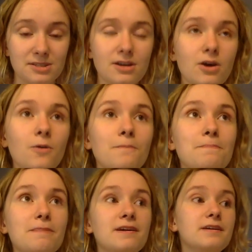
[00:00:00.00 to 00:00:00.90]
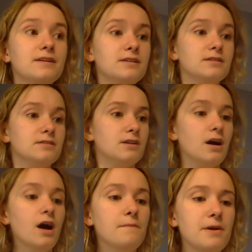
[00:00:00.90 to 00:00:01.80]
So um,